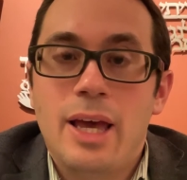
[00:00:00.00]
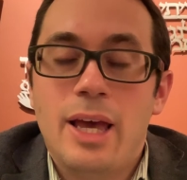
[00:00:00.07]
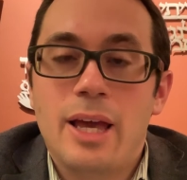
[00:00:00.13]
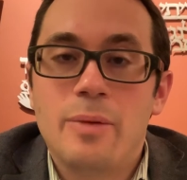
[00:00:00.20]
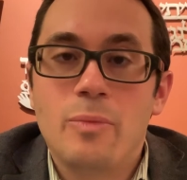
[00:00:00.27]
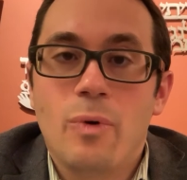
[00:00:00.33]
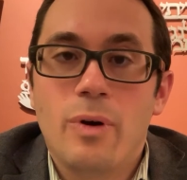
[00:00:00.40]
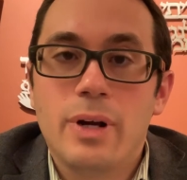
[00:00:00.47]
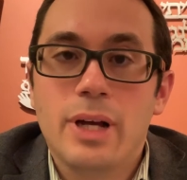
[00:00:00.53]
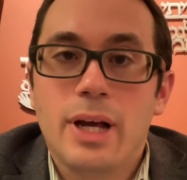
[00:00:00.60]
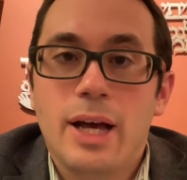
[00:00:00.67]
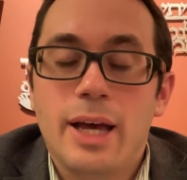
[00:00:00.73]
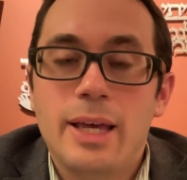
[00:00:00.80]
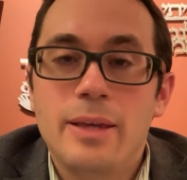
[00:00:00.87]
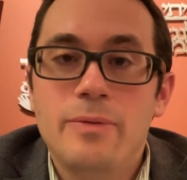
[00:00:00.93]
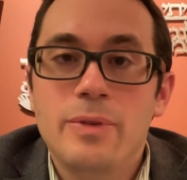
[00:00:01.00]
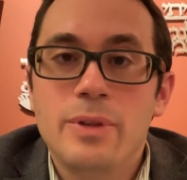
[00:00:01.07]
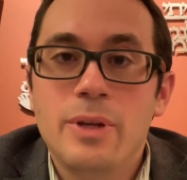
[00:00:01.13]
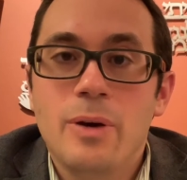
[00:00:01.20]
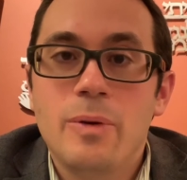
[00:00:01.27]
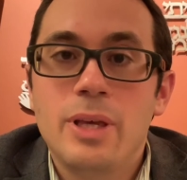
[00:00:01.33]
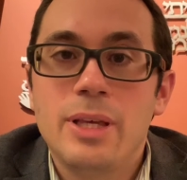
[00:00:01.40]
And Mordechai, even
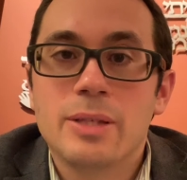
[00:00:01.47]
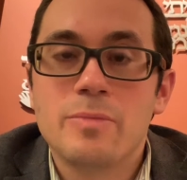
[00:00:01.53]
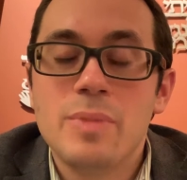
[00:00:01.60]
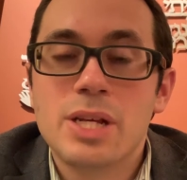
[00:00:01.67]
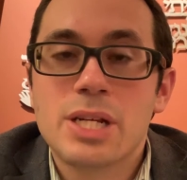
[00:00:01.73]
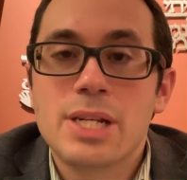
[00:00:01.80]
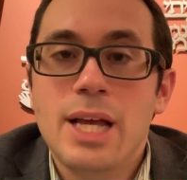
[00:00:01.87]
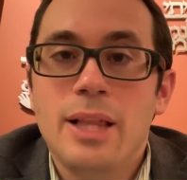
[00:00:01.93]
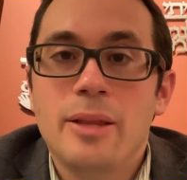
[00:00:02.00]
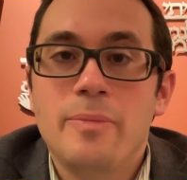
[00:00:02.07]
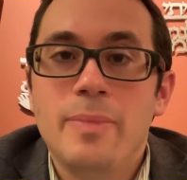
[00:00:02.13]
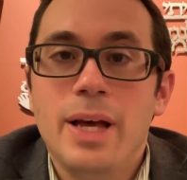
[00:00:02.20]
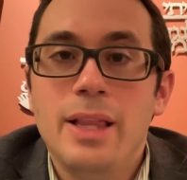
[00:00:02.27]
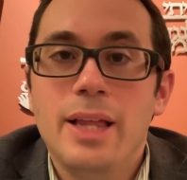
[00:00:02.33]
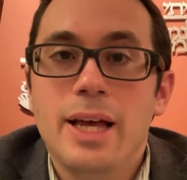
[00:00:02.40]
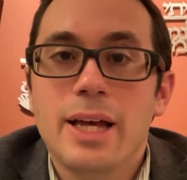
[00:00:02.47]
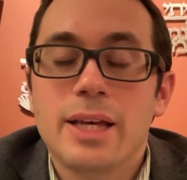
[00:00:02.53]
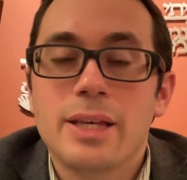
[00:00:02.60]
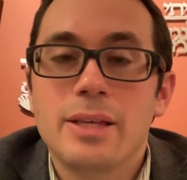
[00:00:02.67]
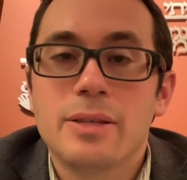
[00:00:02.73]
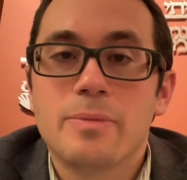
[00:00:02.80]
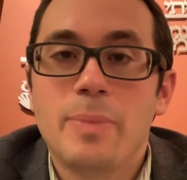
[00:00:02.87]
though he's Mishneh
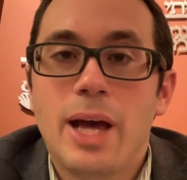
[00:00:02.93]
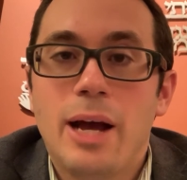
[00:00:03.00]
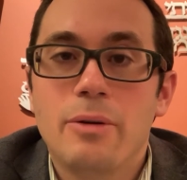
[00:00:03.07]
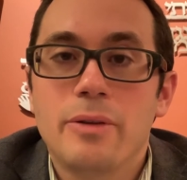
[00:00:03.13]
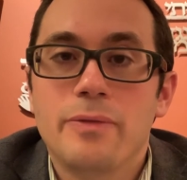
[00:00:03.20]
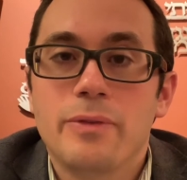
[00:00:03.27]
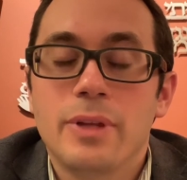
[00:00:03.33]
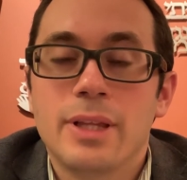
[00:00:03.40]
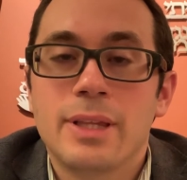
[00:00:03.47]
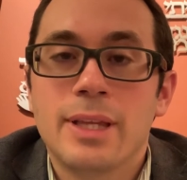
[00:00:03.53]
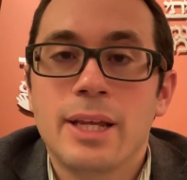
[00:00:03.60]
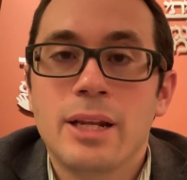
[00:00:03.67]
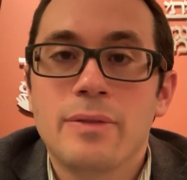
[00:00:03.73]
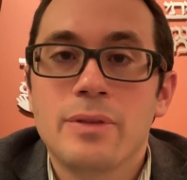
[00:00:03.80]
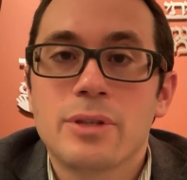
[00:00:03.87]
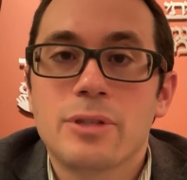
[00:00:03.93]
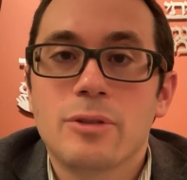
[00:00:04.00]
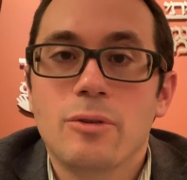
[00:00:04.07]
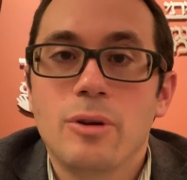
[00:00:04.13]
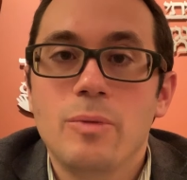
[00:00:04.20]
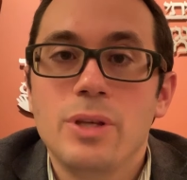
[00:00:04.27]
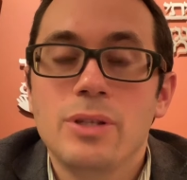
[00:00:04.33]
LaMelech, he's powerful at the end of the
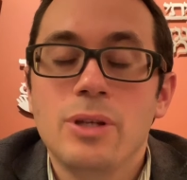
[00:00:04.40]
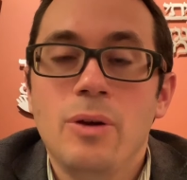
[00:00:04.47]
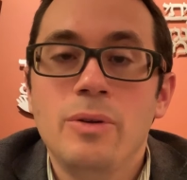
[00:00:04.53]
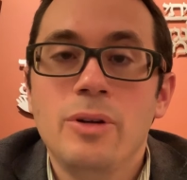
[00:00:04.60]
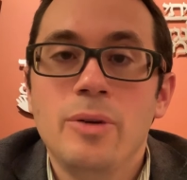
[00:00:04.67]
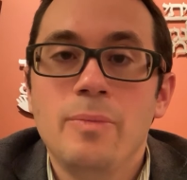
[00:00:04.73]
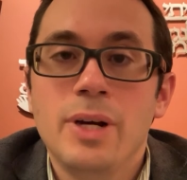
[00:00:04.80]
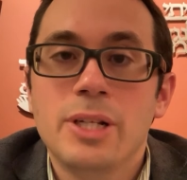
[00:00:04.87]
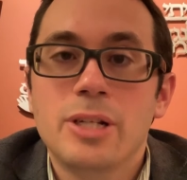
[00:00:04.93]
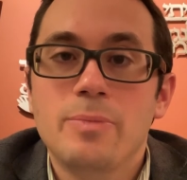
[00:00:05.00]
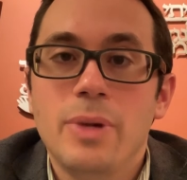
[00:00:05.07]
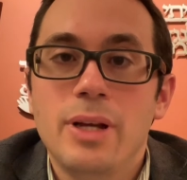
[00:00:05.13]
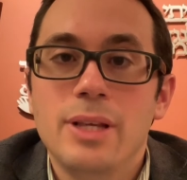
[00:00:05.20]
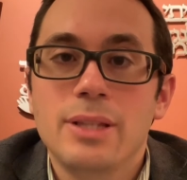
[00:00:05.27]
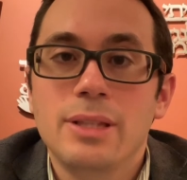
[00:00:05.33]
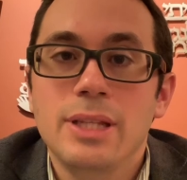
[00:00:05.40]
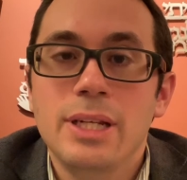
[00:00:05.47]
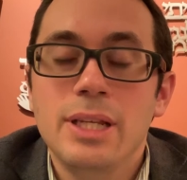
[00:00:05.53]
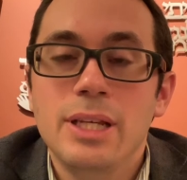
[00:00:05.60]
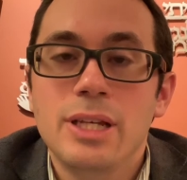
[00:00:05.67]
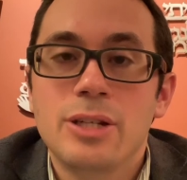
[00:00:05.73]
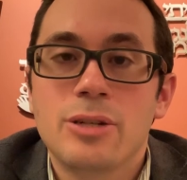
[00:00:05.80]
story, we don't know much about his
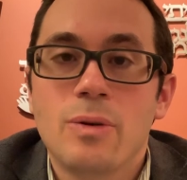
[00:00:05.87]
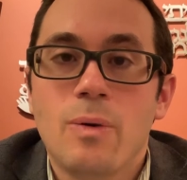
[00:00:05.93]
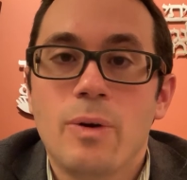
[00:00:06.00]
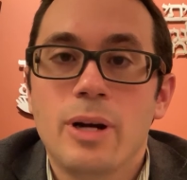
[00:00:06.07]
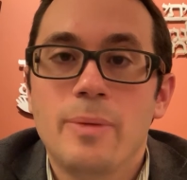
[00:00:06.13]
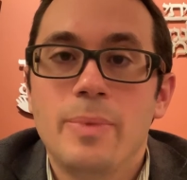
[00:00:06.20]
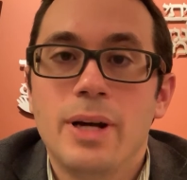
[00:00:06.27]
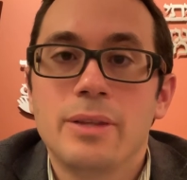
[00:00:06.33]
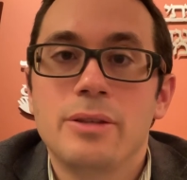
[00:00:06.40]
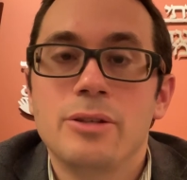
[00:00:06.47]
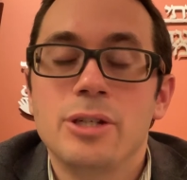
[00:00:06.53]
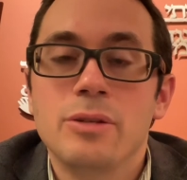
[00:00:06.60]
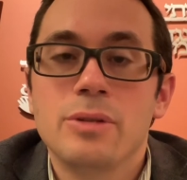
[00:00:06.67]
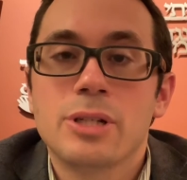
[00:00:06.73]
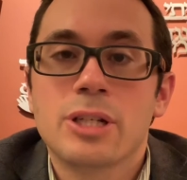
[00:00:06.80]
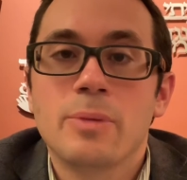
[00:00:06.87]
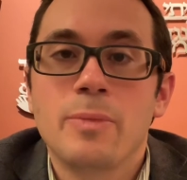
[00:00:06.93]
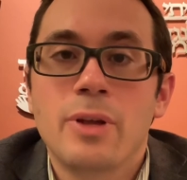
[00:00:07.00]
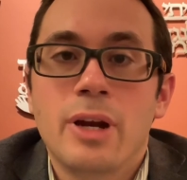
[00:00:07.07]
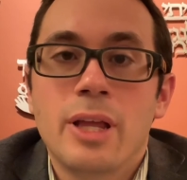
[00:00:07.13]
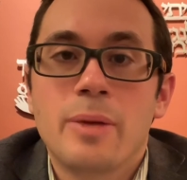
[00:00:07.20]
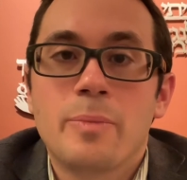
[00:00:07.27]
lineage or about the Jewish
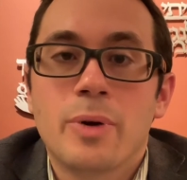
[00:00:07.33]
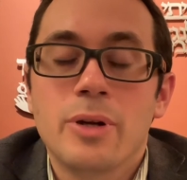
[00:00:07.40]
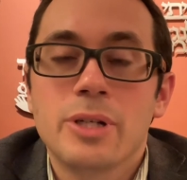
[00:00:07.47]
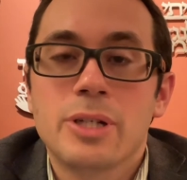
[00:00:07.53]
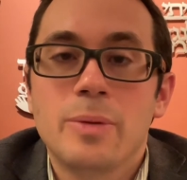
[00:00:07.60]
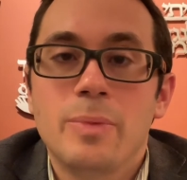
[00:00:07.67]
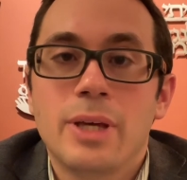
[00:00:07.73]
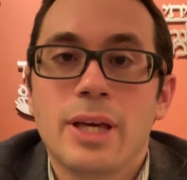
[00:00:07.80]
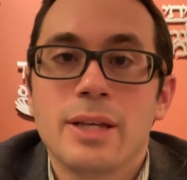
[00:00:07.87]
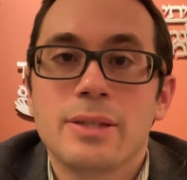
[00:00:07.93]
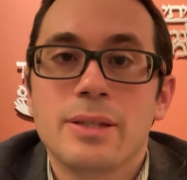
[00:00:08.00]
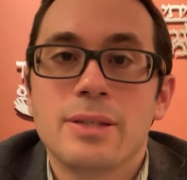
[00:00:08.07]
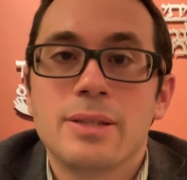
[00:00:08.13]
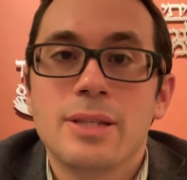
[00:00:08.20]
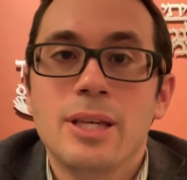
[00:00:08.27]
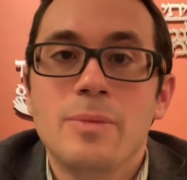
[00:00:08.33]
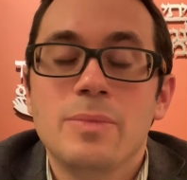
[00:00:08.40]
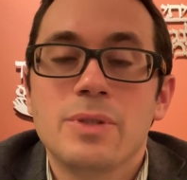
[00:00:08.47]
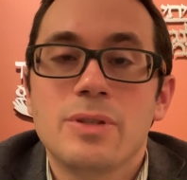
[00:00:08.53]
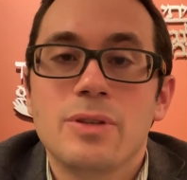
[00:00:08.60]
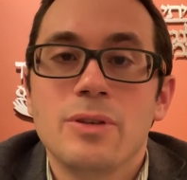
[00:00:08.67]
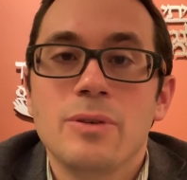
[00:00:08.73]
community in Persia because it
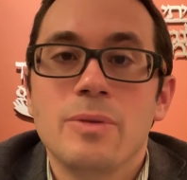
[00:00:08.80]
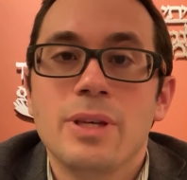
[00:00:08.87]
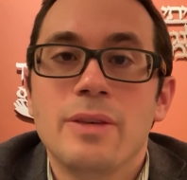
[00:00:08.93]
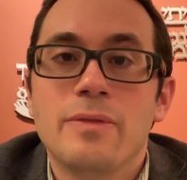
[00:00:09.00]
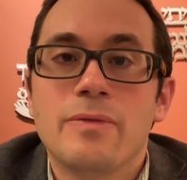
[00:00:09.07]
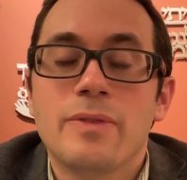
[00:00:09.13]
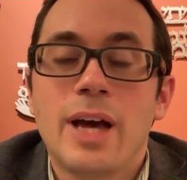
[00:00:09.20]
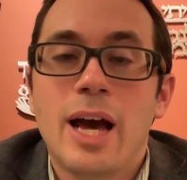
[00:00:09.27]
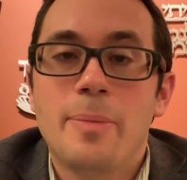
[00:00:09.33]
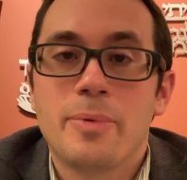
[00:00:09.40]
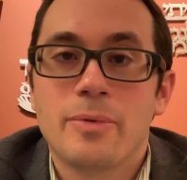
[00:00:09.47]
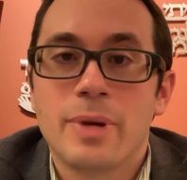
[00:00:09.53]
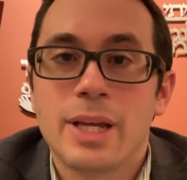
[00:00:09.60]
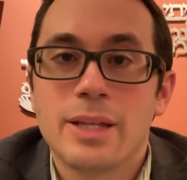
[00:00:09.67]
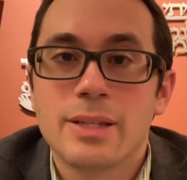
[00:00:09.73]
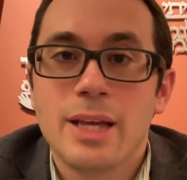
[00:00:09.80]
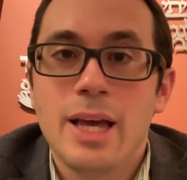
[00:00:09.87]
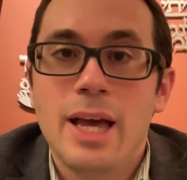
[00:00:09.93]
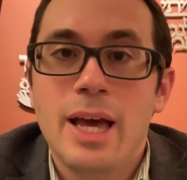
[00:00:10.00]
seems to evaporate.